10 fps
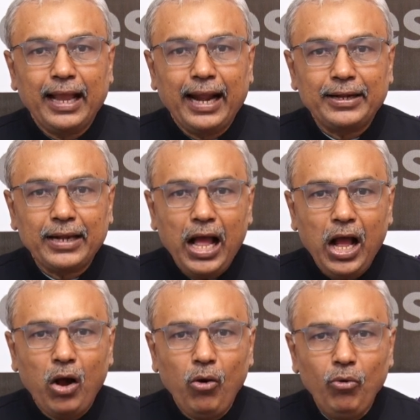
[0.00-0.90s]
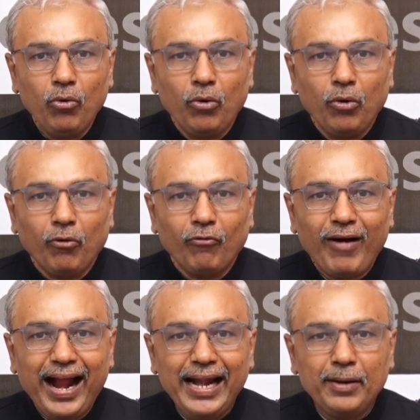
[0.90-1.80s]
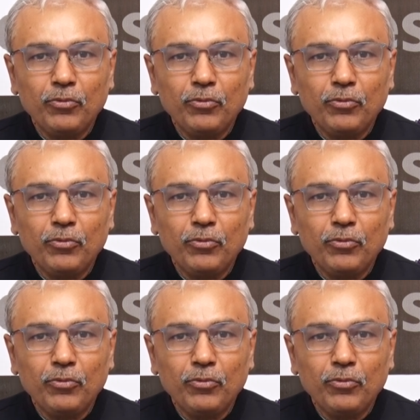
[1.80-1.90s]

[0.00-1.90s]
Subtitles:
and now white